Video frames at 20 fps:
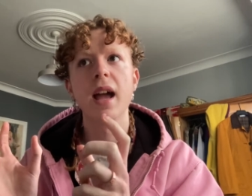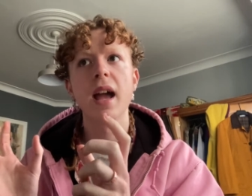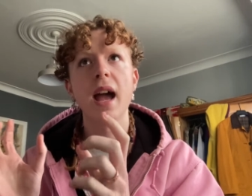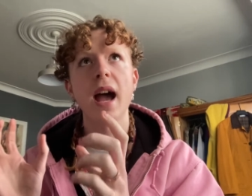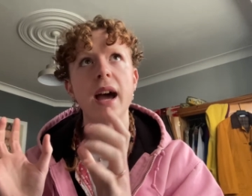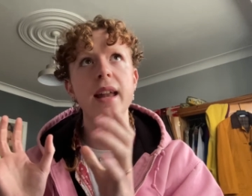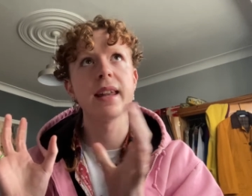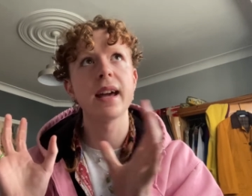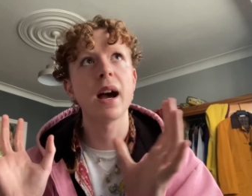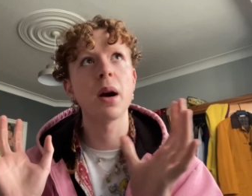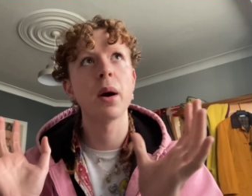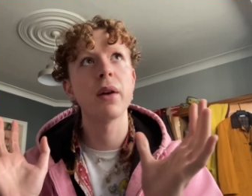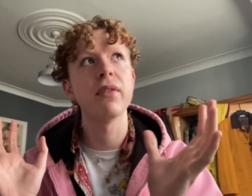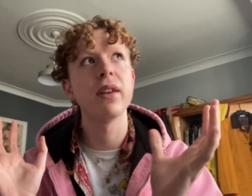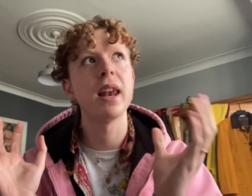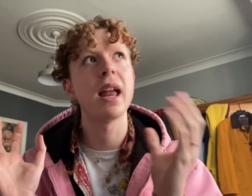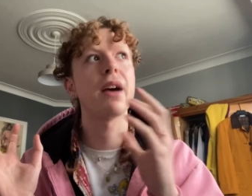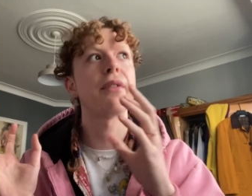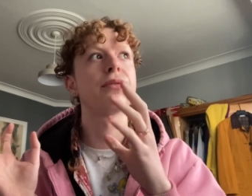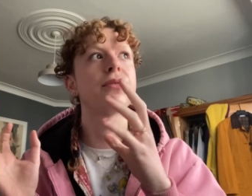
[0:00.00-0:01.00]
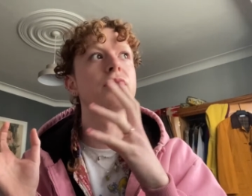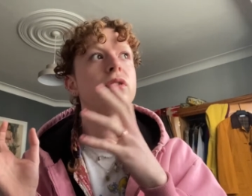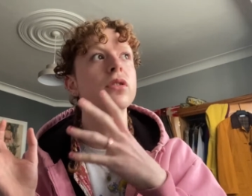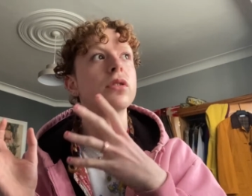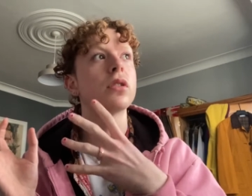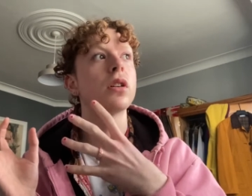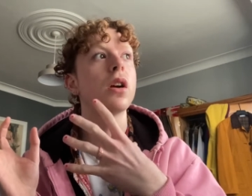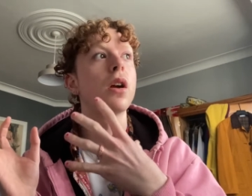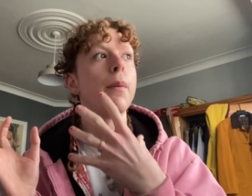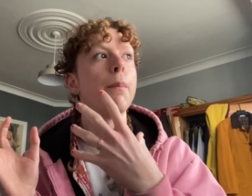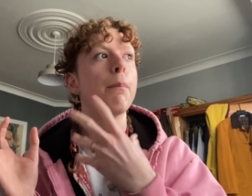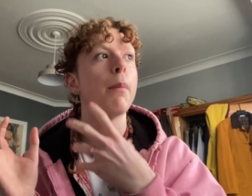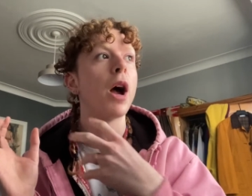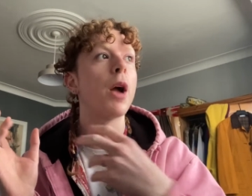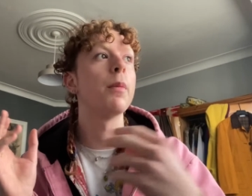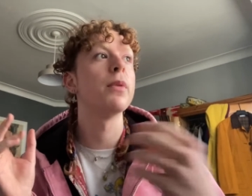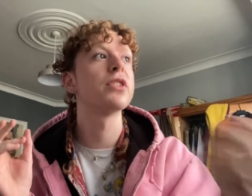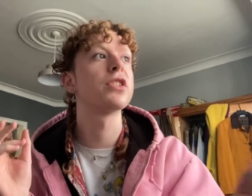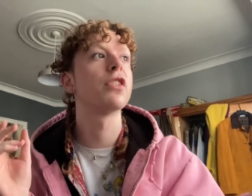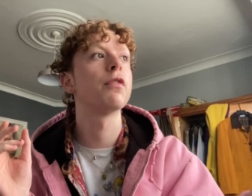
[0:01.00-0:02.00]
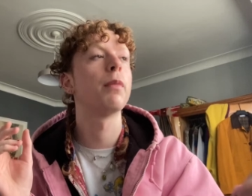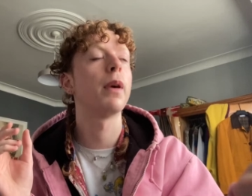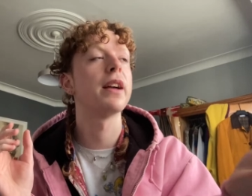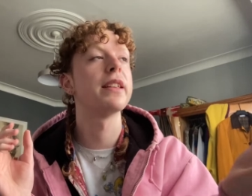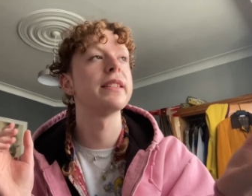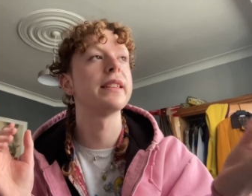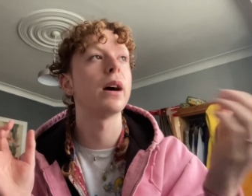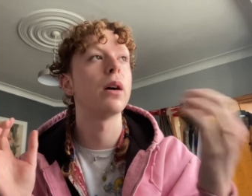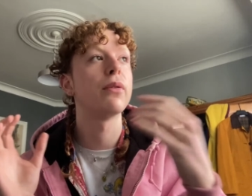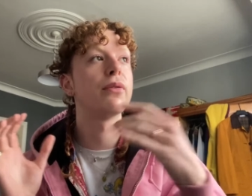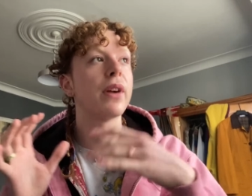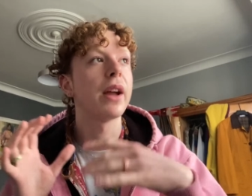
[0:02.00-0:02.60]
and how I've left moments of myself